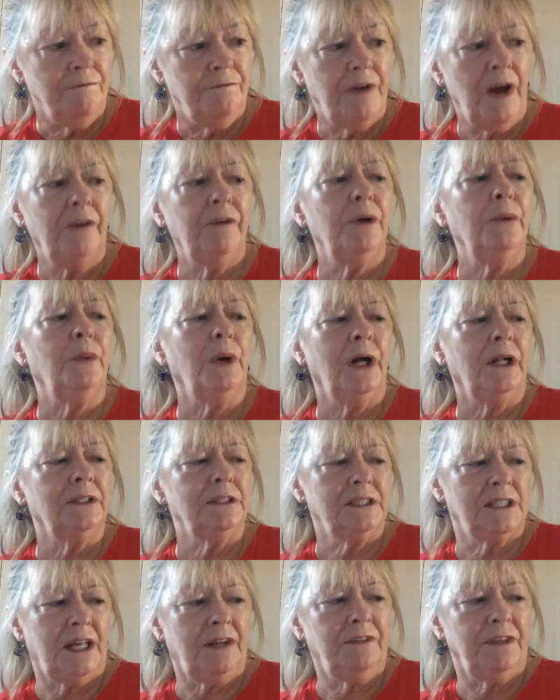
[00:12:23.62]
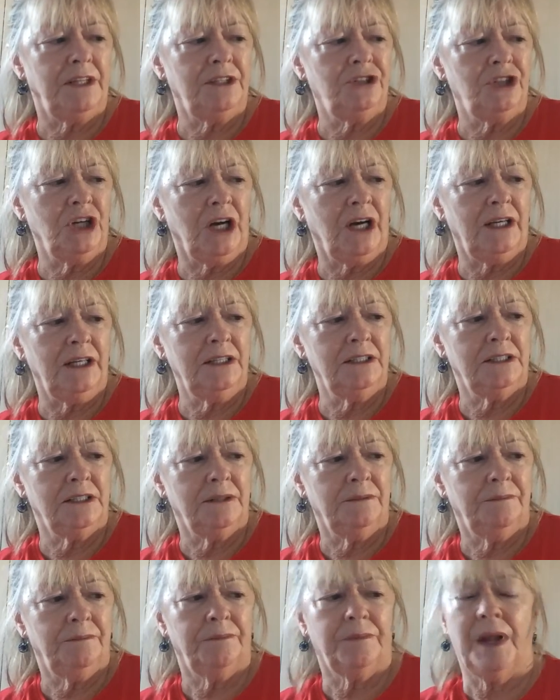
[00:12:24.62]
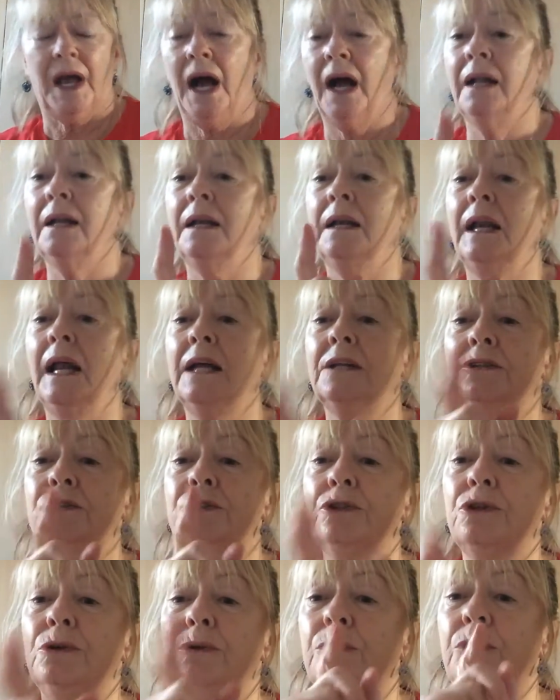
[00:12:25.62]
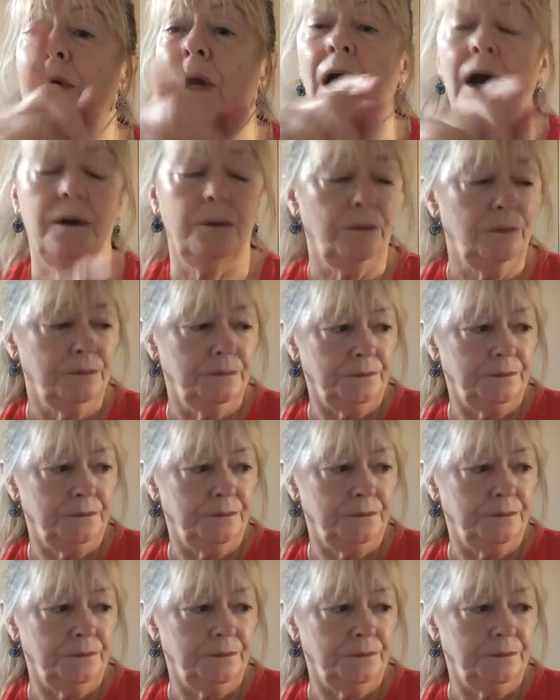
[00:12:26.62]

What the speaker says: Very well, said the giant. I'll let you go.